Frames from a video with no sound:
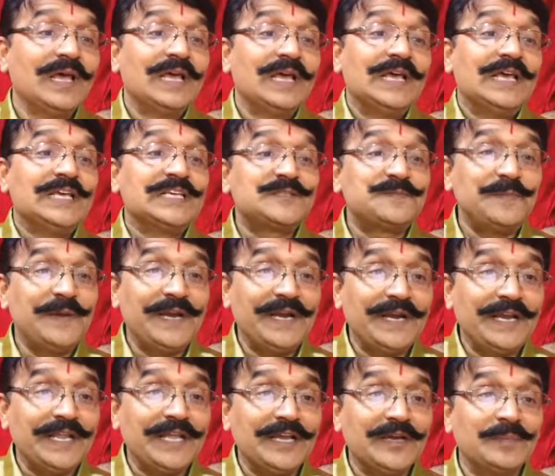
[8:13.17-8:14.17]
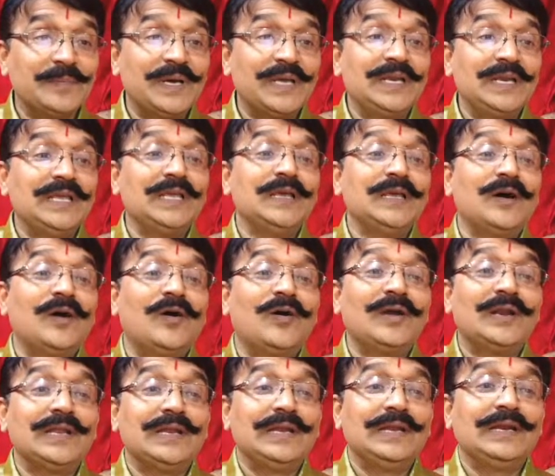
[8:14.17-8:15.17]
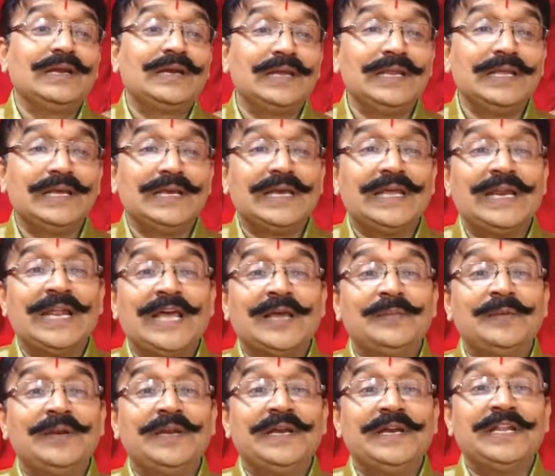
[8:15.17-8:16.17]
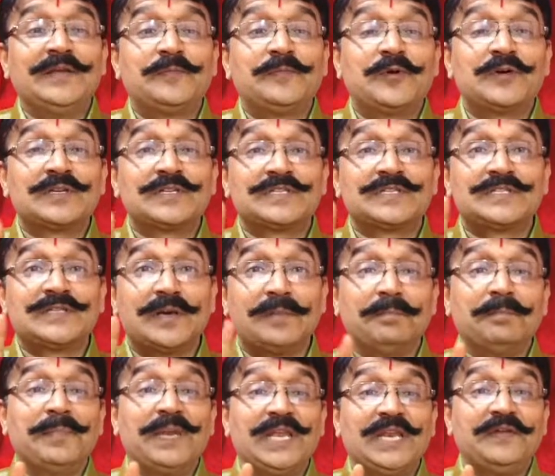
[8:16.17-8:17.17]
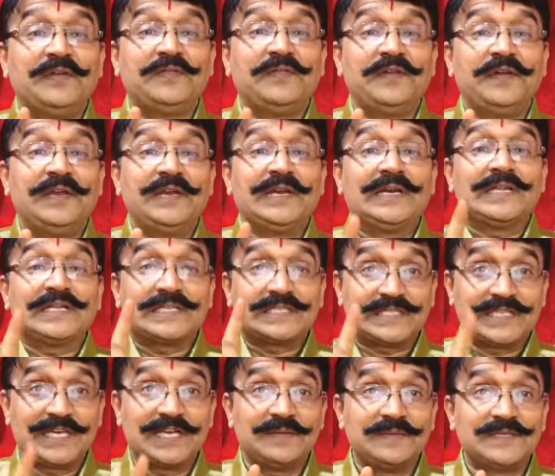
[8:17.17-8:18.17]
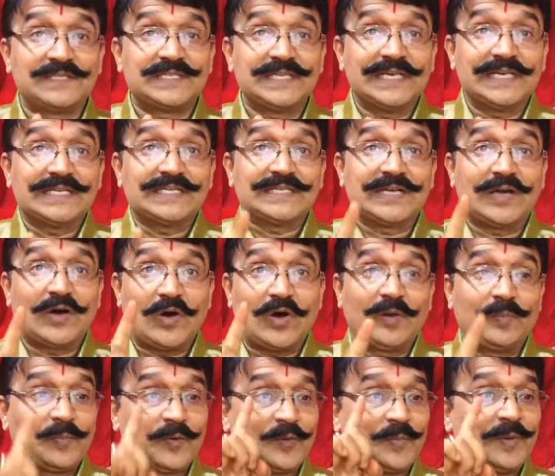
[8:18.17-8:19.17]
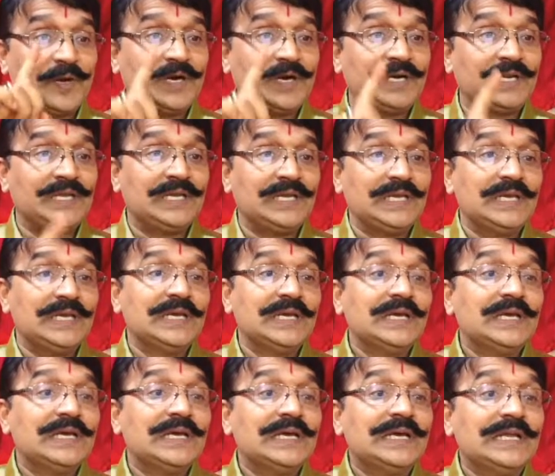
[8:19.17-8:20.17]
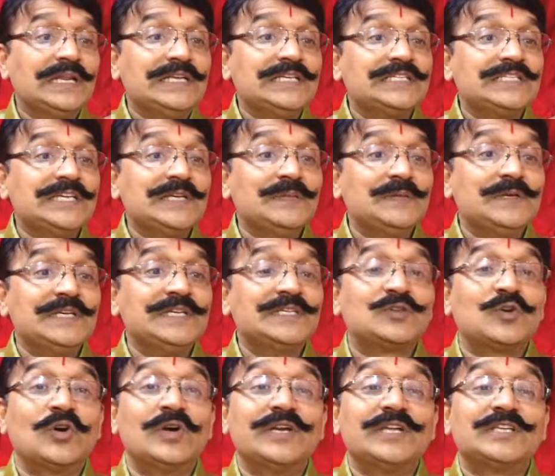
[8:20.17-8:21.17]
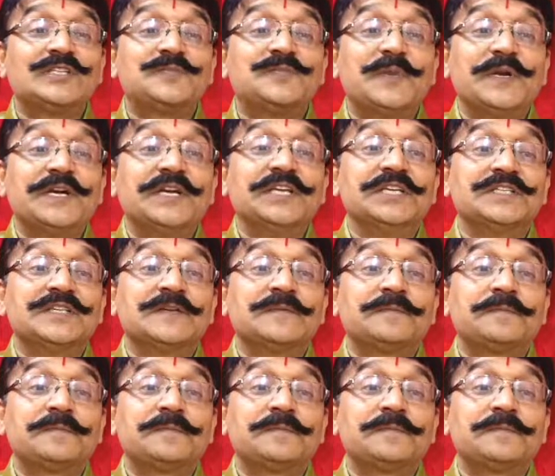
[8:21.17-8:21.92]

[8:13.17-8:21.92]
Spending money or incurring a liability for some benefit, services or property received is called expenditure.